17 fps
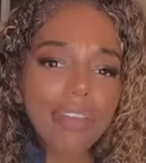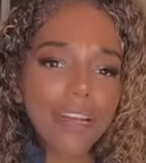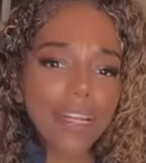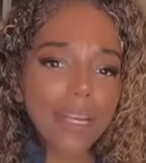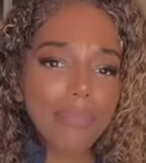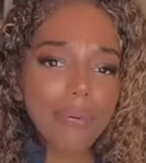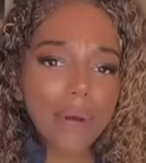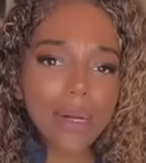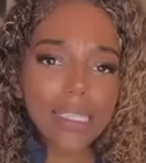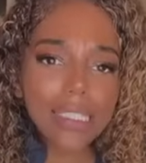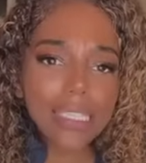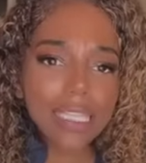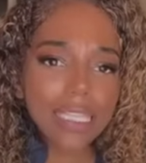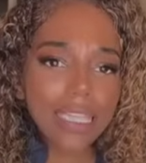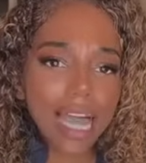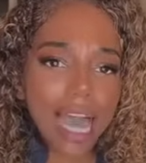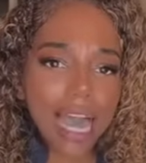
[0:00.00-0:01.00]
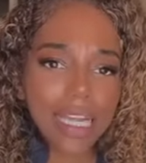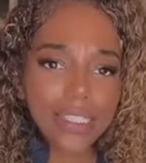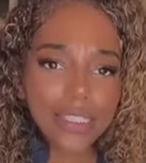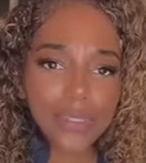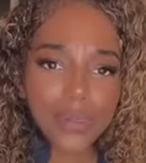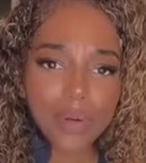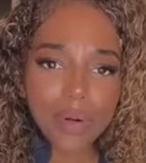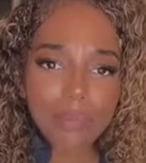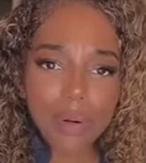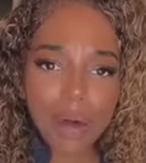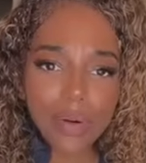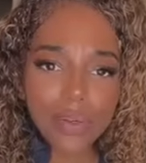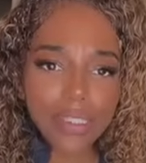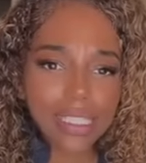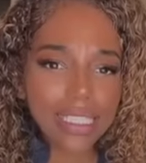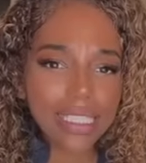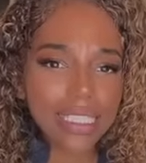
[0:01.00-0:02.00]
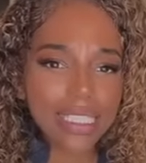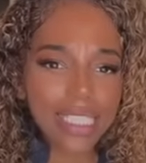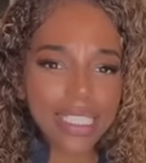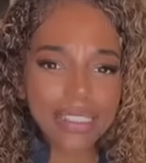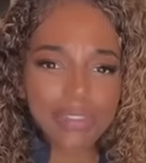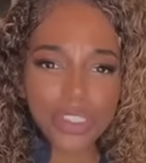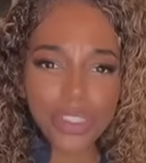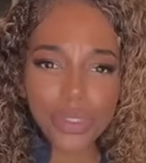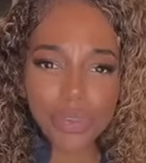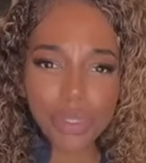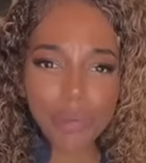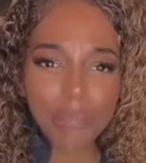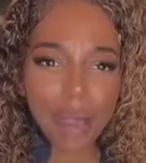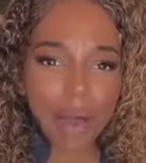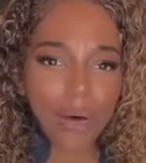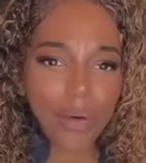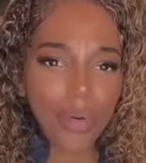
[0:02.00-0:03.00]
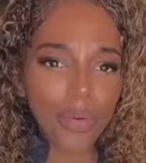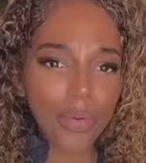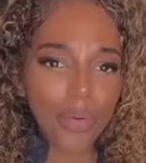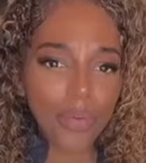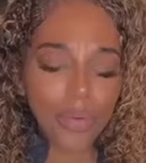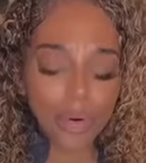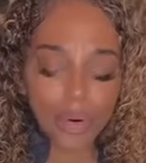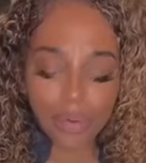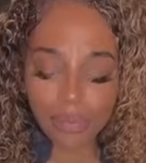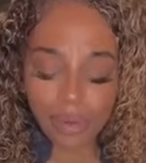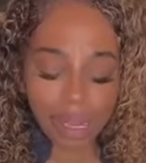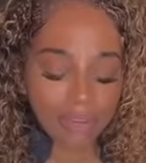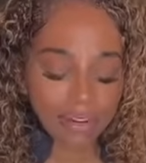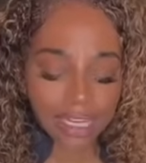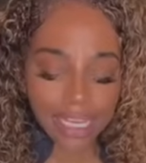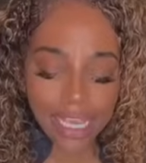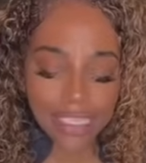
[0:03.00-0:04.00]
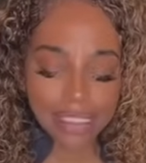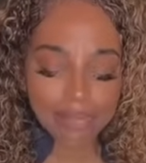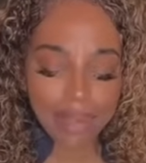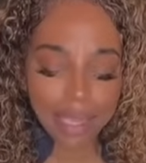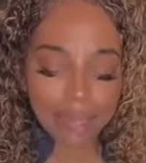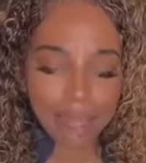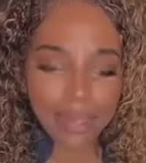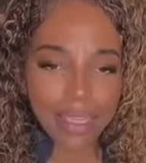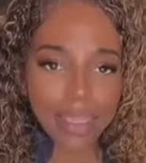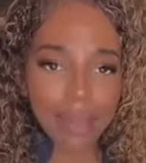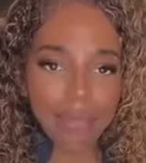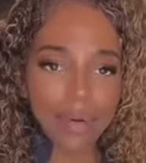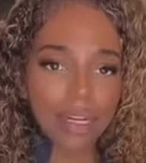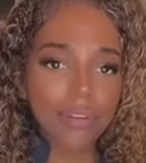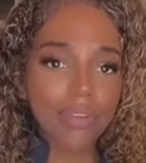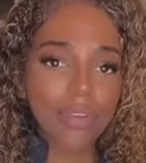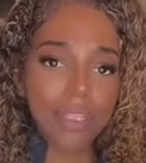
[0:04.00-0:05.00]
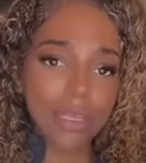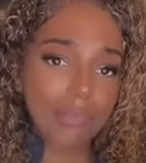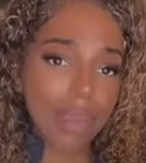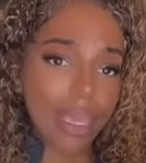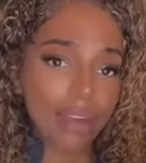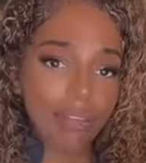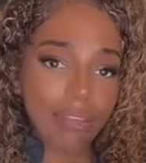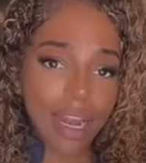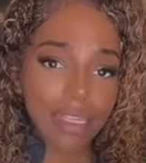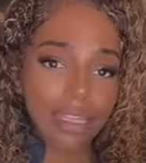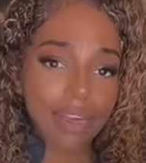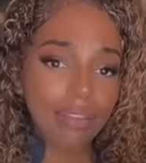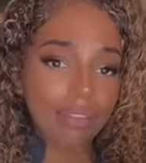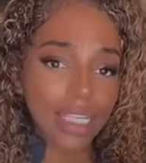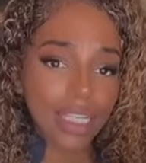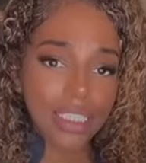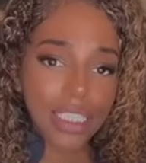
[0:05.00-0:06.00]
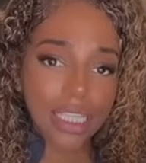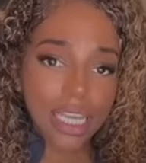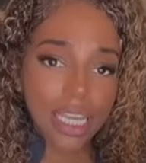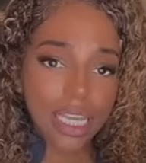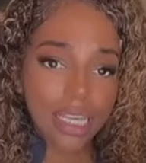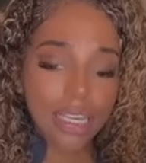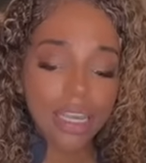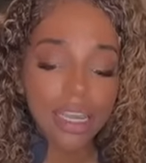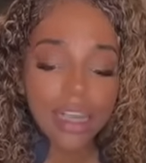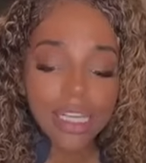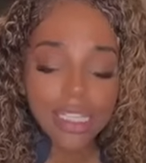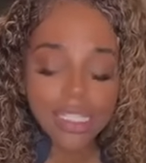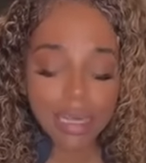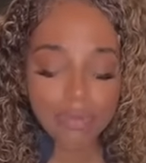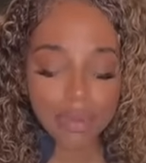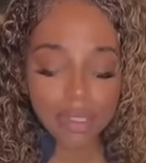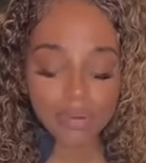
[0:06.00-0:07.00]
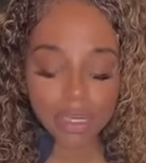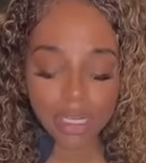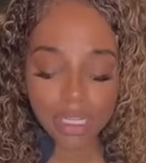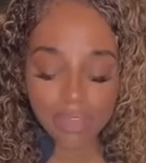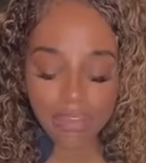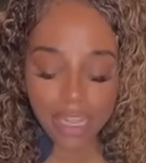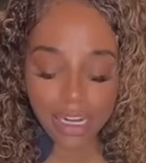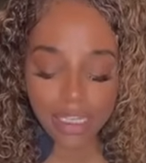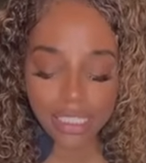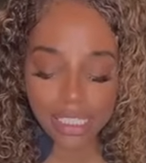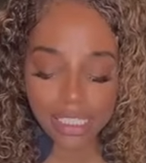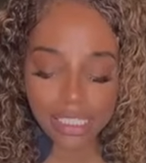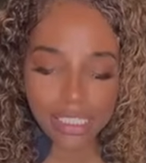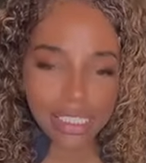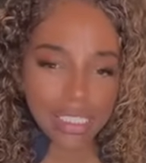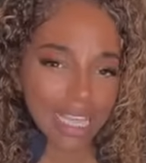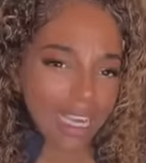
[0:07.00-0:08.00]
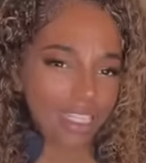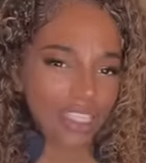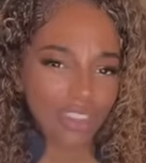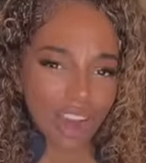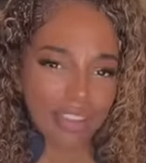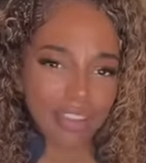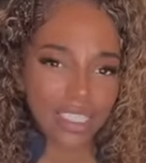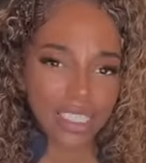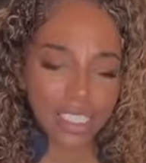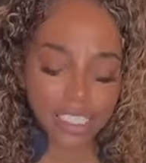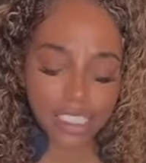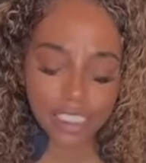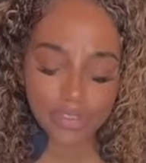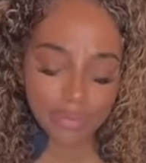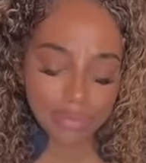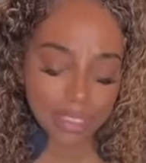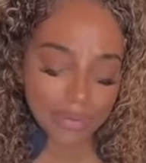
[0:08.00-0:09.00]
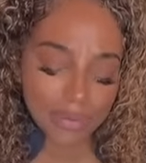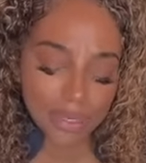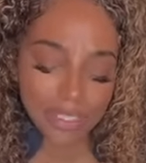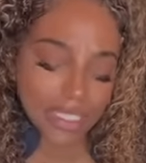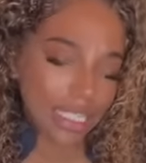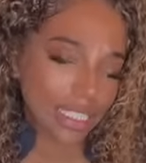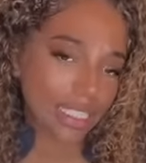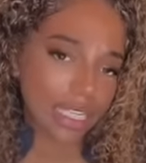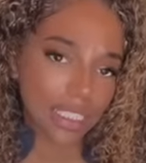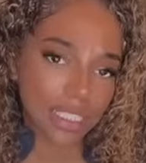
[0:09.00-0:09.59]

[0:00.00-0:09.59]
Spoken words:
Whatever your person lied to you about, deceived you about, or whatever the case may be, they want to really make it right. They're rushing in. Some of you could live at a distance, like a driving distance from this person.